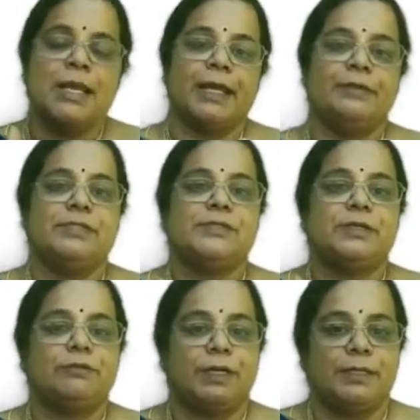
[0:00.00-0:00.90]
can
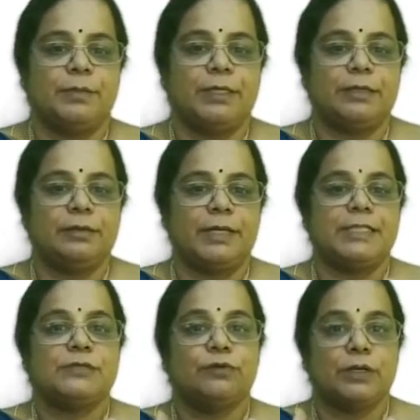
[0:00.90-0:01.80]
restrict fundamental
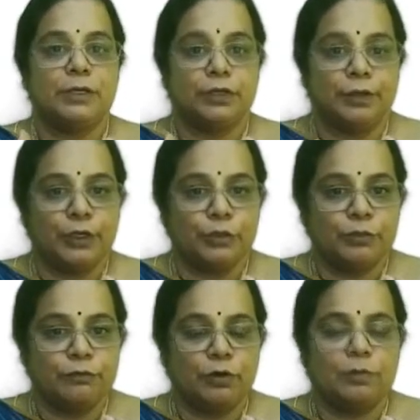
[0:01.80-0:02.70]
rights for
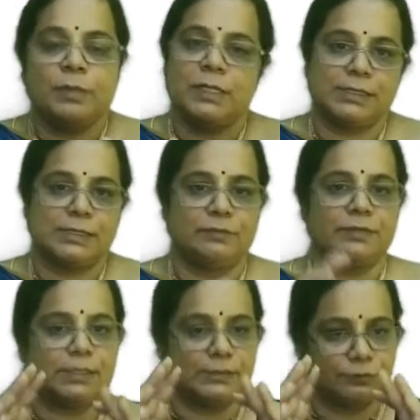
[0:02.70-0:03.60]
uniform
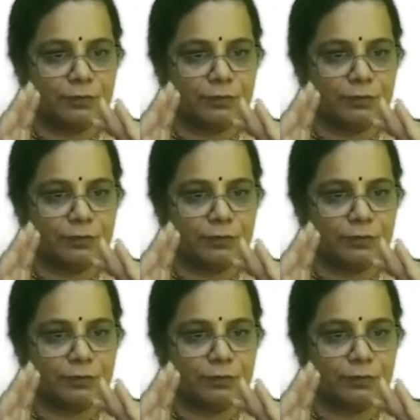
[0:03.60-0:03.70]
services.